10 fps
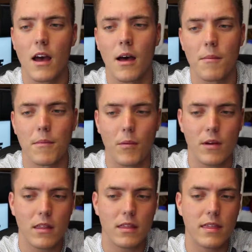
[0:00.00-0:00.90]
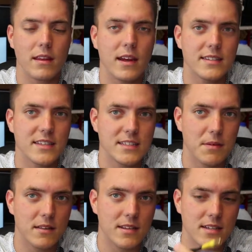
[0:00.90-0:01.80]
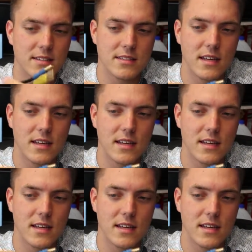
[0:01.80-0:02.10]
But one of the nice things about this is